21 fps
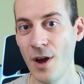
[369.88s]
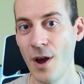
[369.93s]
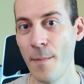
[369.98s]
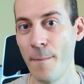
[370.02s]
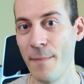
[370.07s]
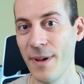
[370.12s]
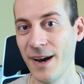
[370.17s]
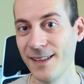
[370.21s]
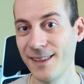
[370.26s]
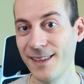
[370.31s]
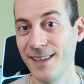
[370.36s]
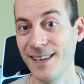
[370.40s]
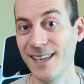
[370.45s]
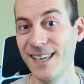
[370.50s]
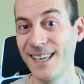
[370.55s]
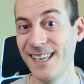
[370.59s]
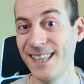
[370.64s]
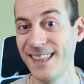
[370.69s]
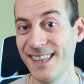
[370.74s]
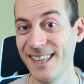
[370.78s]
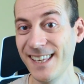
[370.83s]
but
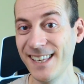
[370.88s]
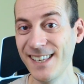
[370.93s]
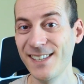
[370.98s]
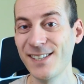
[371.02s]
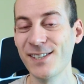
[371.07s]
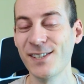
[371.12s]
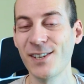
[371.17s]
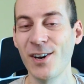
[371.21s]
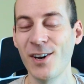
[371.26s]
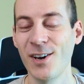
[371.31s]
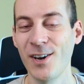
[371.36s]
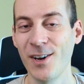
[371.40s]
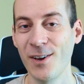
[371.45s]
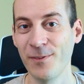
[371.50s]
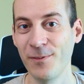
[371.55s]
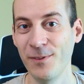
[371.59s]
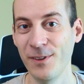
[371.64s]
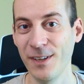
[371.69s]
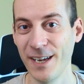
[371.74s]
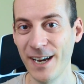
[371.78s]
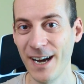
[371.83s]
it is of
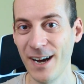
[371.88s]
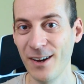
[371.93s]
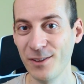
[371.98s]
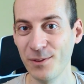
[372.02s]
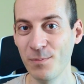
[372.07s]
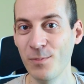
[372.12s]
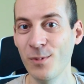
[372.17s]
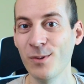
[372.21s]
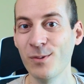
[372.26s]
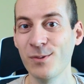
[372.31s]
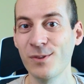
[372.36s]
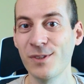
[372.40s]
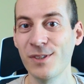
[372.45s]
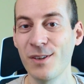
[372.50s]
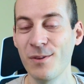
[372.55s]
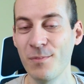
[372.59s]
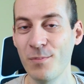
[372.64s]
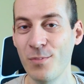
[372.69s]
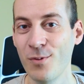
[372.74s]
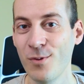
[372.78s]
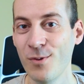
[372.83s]
the utmost
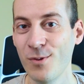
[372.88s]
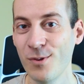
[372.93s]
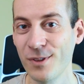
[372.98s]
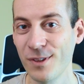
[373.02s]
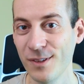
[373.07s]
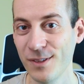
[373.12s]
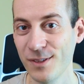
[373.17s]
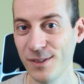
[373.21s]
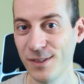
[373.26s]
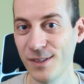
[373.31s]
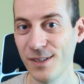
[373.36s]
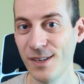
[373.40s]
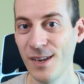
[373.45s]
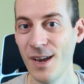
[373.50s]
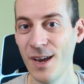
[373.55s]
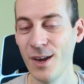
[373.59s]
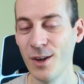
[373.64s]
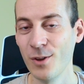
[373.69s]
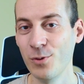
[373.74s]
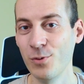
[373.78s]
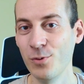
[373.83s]
importance
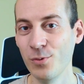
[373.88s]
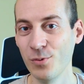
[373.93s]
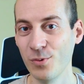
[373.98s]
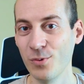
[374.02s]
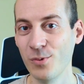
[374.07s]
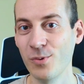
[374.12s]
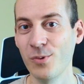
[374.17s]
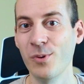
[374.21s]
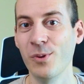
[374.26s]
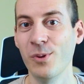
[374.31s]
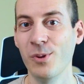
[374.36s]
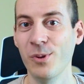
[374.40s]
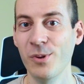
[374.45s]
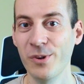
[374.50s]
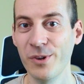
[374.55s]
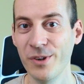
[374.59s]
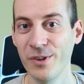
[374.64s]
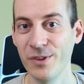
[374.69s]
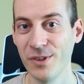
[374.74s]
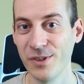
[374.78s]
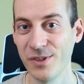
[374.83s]
to
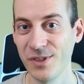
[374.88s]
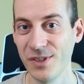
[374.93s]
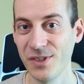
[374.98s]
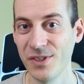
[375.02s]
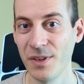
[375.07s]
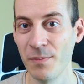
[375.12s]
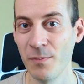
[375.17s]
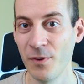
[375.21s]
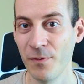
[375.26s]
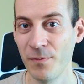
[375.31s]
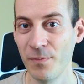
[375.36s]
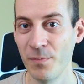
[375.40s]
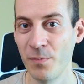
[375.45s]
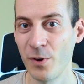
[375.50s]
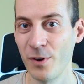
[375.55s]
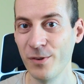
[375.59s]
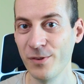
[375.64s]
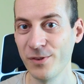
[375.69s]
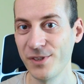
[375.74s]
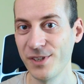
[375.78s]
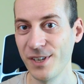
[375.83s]
learn the system of
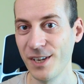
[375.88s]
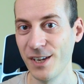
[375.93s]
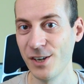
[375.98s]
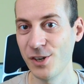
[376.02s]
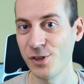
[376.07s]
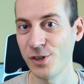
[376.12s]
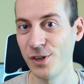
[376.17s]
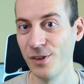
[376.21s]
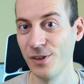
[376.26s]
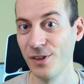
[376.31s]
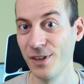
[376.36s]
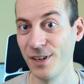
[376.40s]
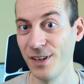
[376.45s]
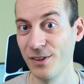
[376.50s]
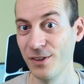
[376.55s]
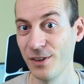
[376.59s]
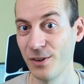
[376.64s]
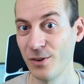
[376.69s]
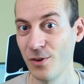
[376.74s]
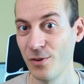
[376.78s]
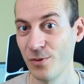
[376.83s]
pronunciation in
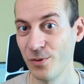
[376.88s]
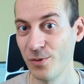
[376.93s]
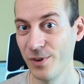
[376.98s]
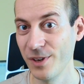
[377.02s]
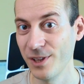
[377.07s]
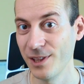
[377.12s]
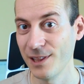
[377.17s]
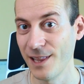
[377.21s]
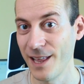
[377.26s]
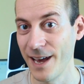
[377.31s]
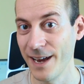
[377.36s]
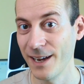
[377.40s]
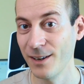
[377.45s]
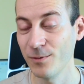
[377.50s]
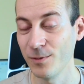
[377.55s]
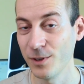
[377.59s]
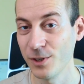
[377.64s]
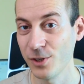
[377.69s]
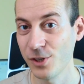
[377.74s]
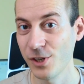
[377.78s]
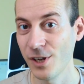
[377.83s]
the concrete
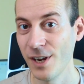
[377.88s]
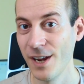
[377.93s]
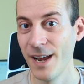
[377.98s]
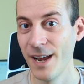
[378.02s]
language,